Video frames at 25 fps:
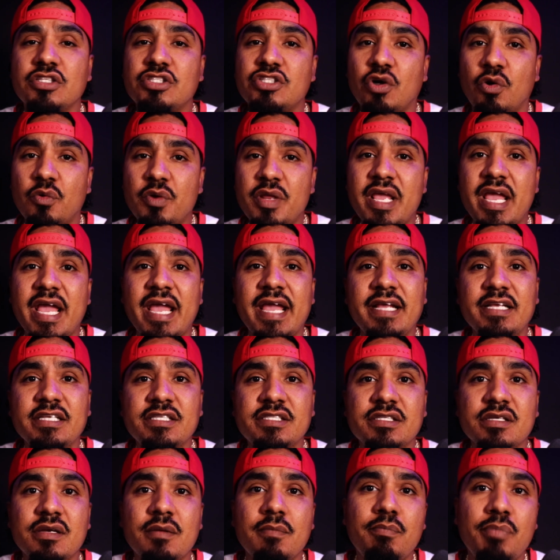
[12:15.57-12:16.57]
Tony
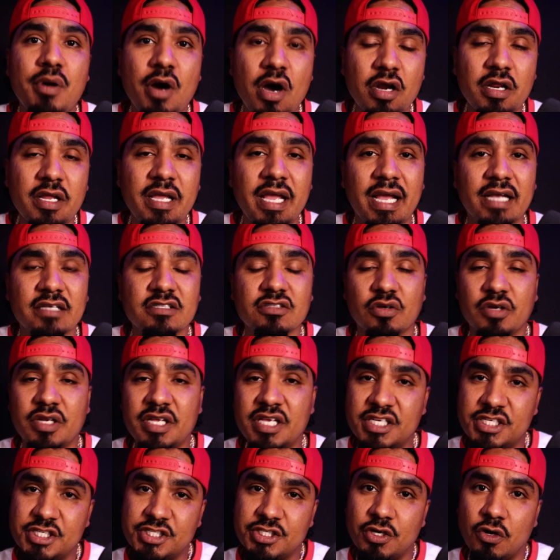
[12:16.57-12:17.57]
A's podcast, on
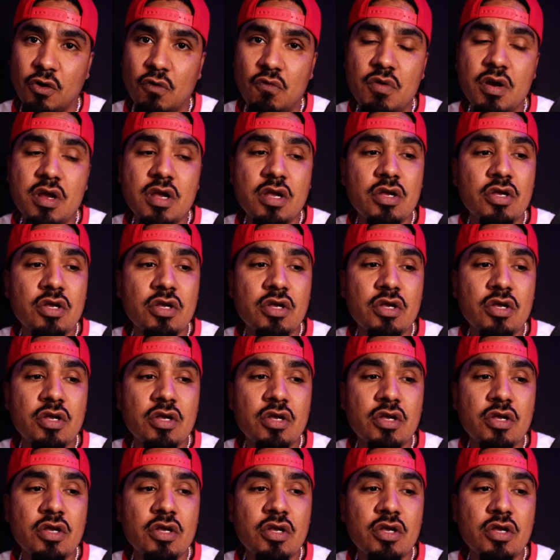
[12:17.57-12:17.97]
his show.